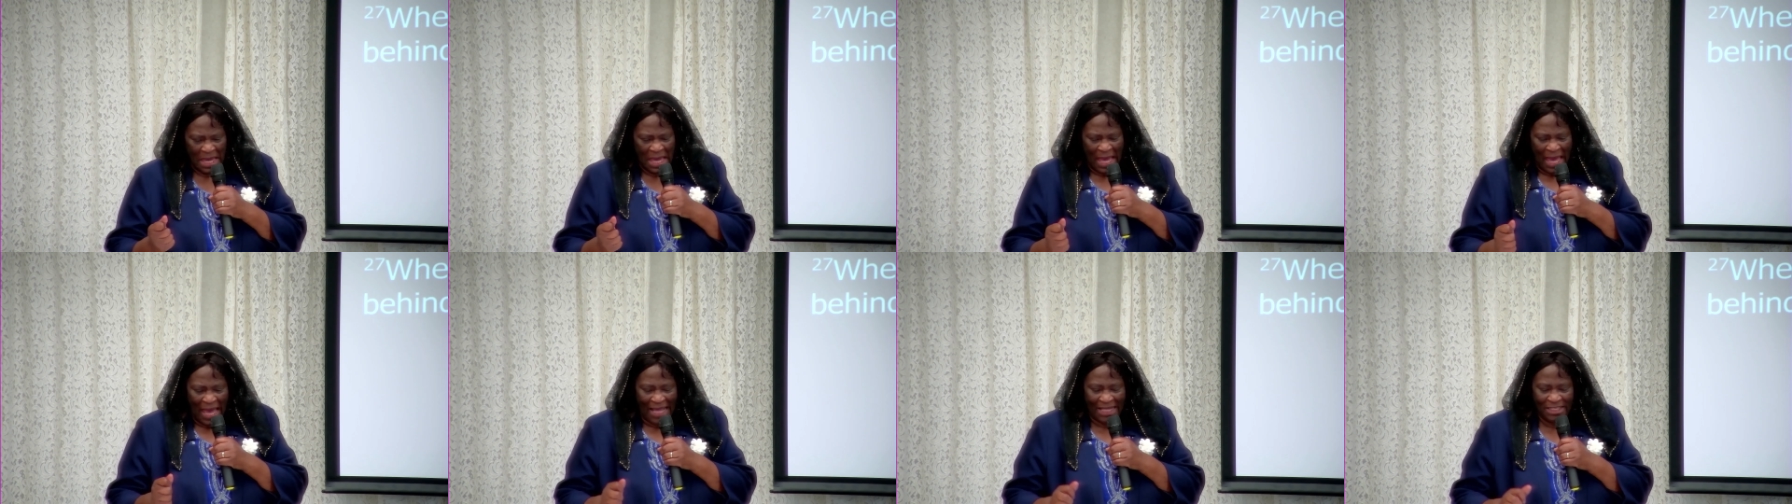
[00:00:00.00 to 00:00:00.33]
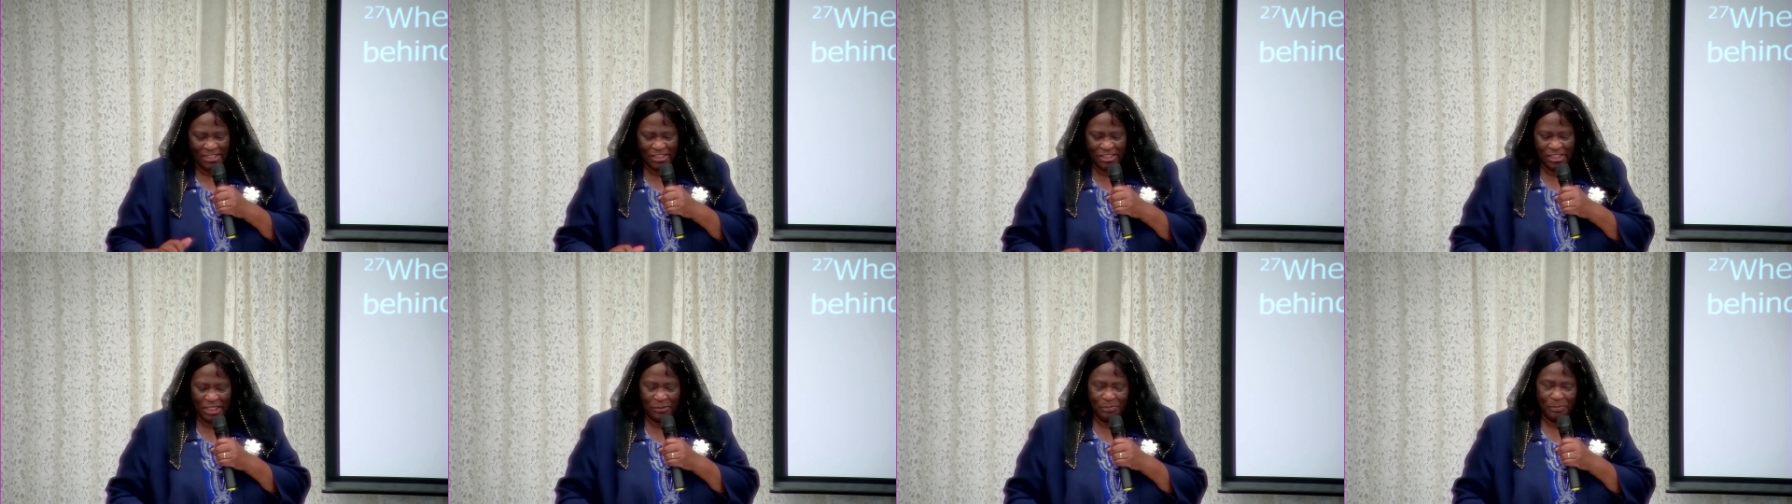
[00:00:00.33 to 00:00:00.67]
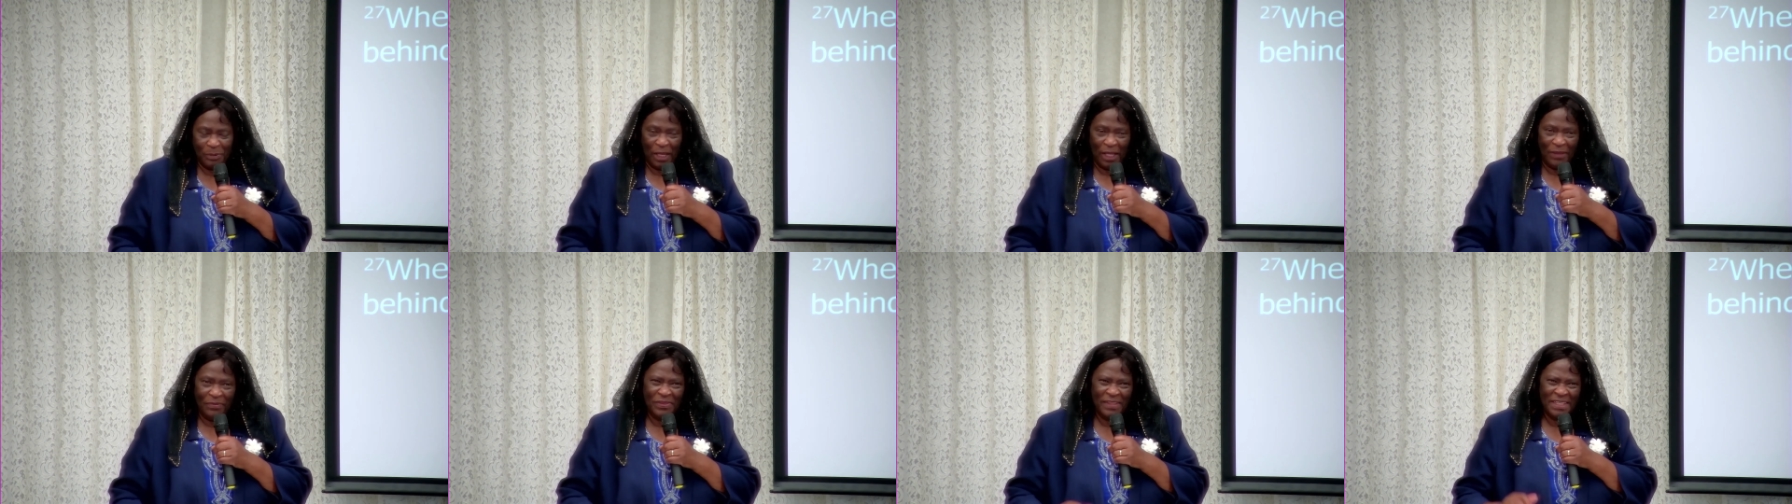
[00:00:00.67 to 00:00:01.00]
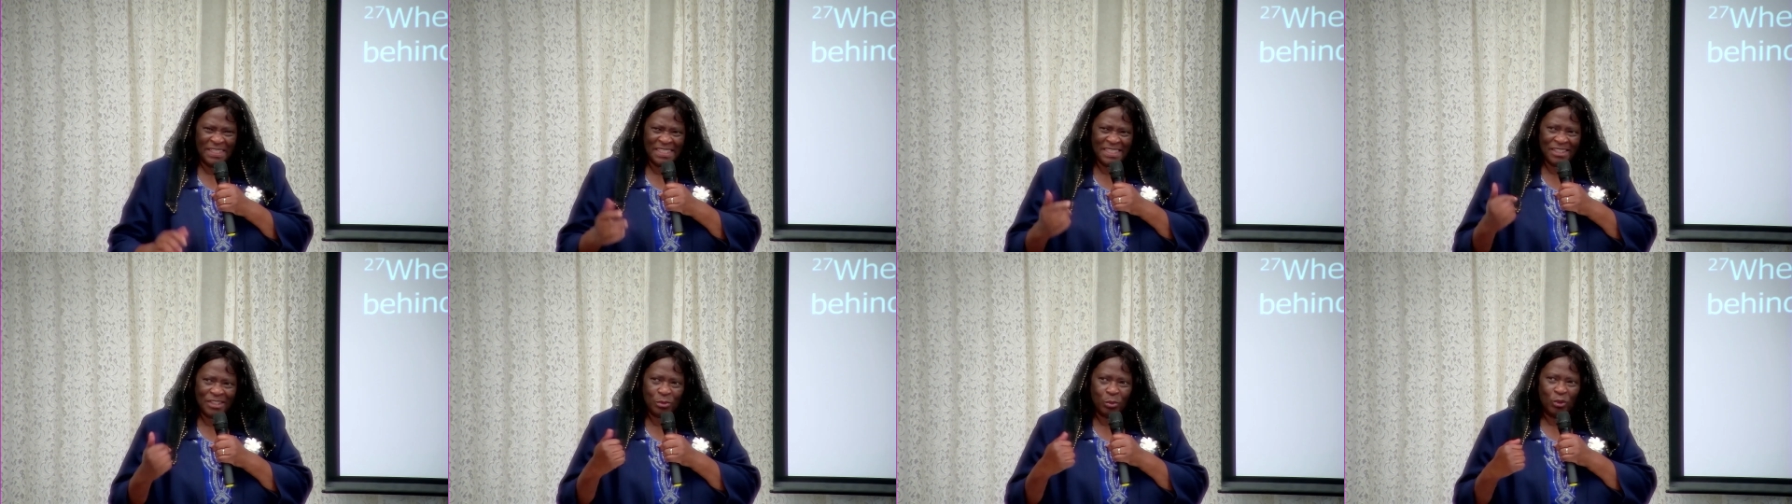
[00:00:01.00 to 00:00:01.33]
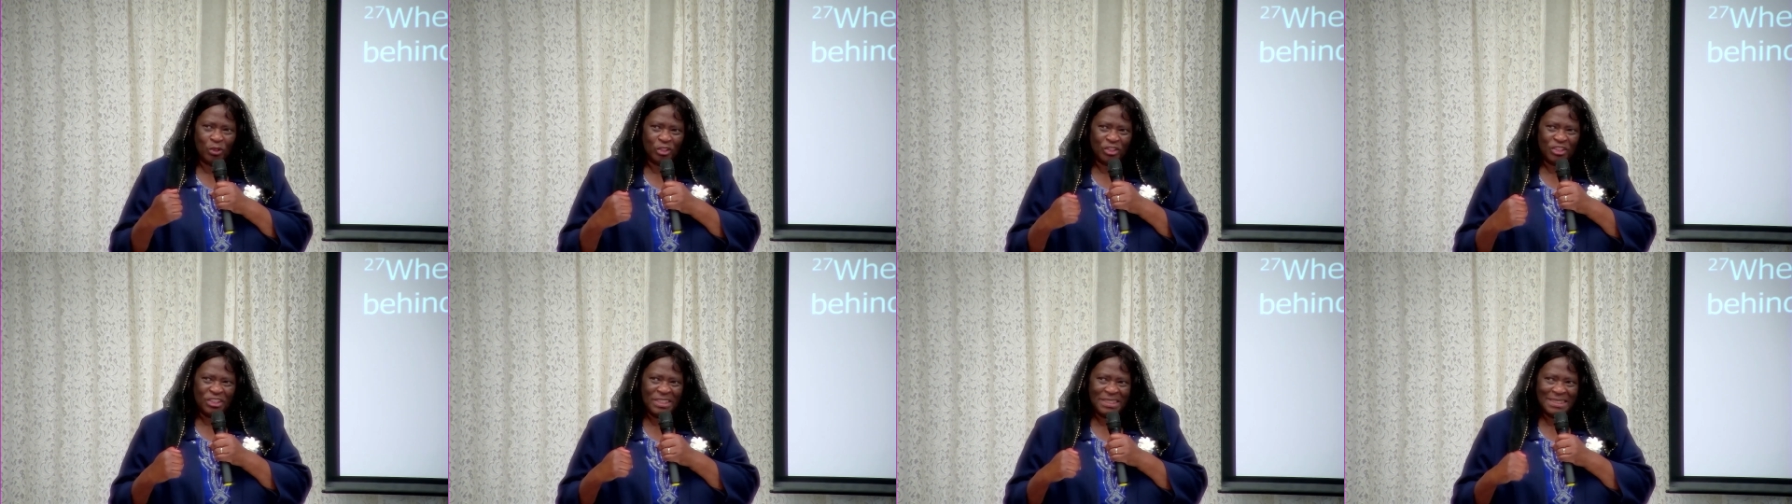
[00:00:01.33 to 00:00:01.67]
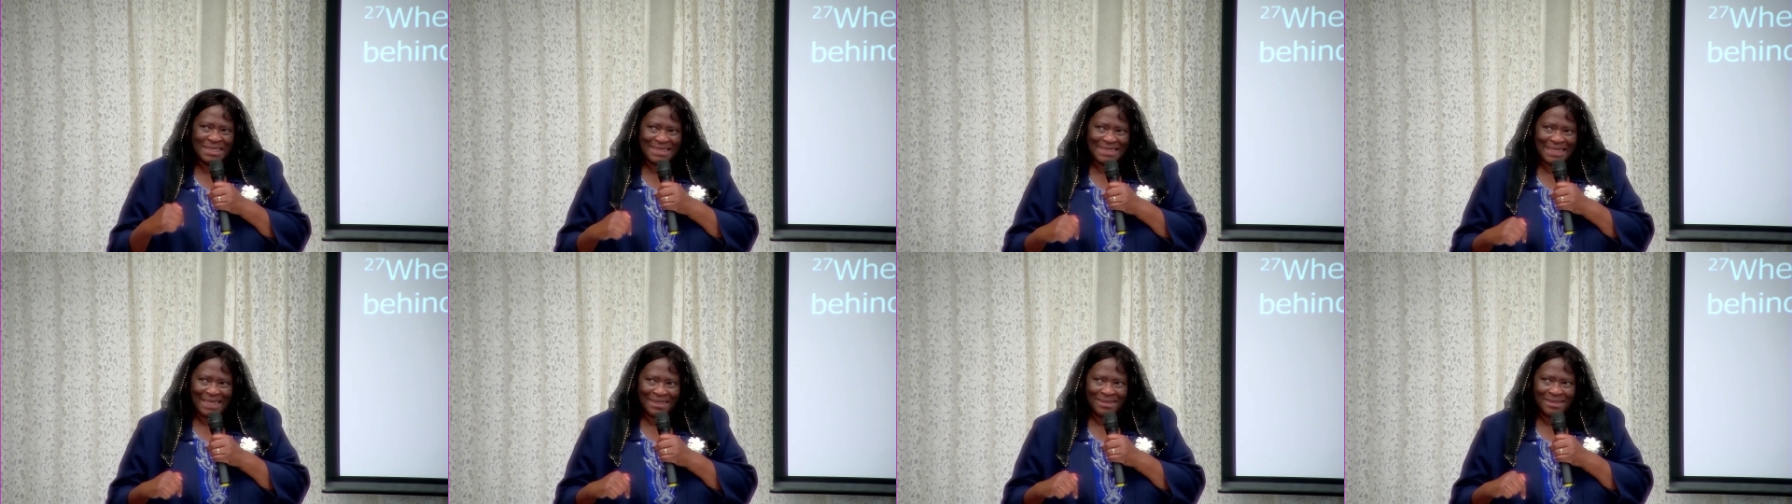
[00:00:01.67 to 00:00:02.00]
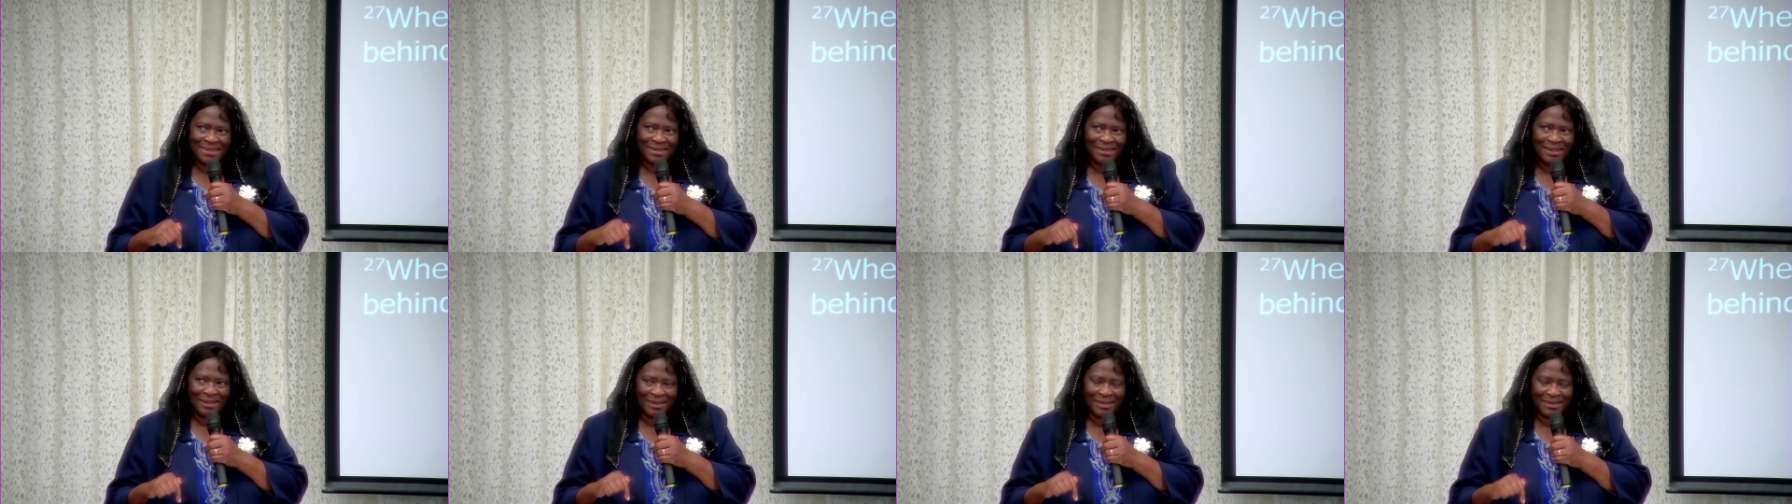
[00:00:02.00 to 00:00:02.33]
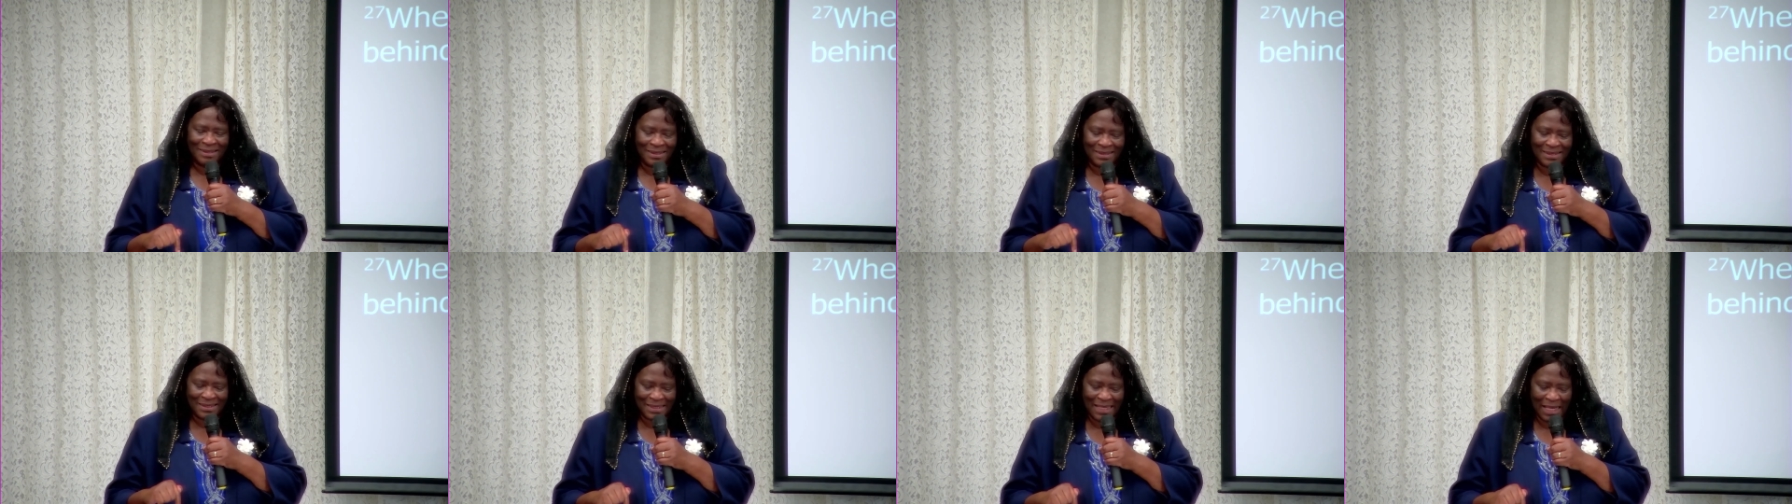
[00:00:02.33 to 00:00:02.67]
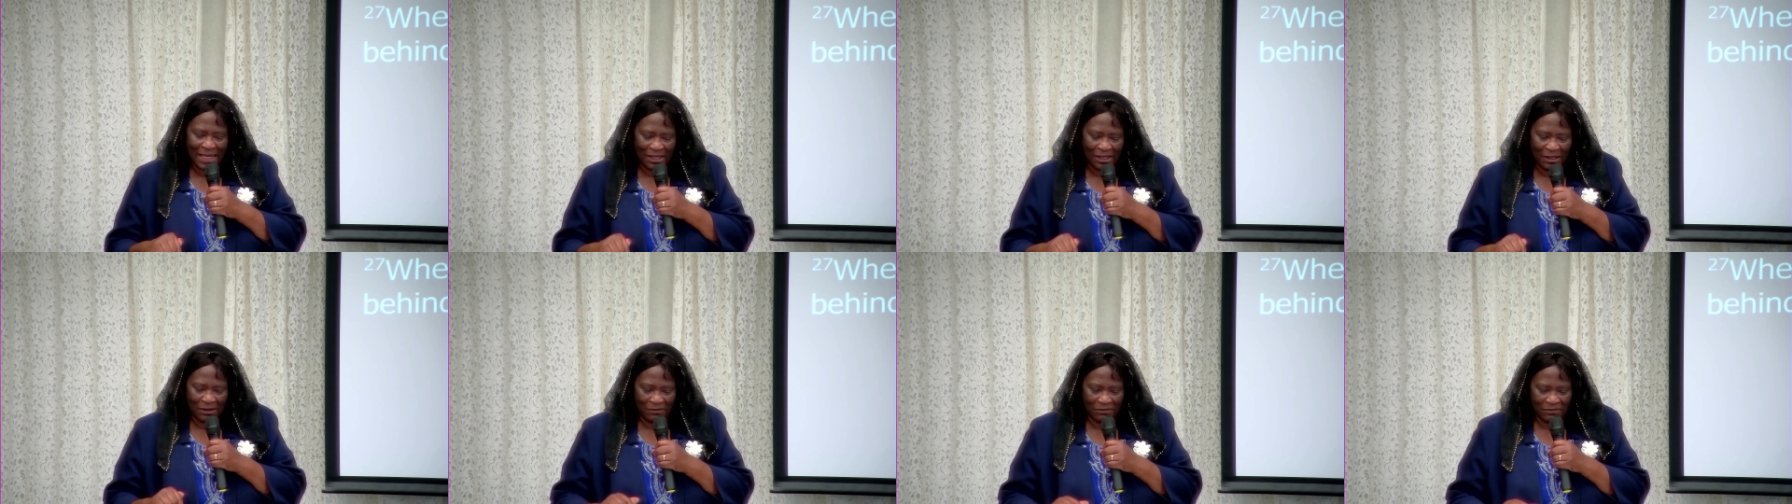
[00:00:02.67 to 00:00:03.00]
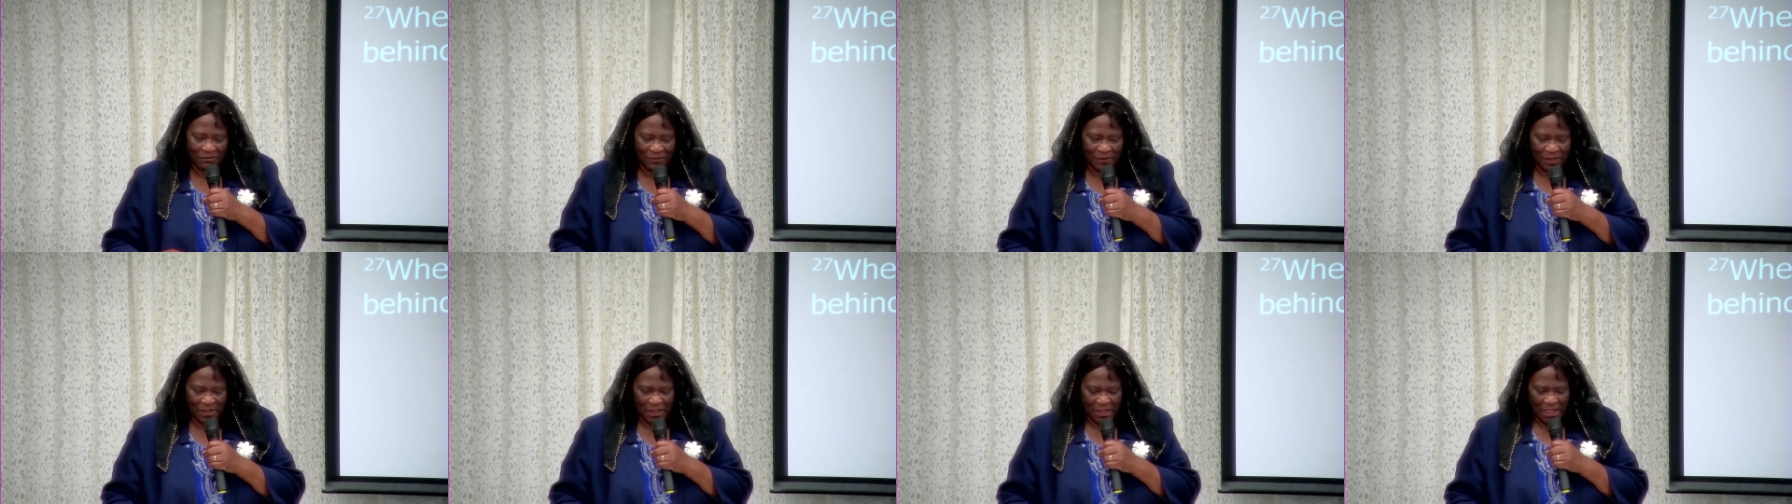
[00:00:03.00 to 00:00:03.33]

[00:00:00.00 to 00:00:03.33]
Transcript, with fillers: And, she, and this is what she said to herself.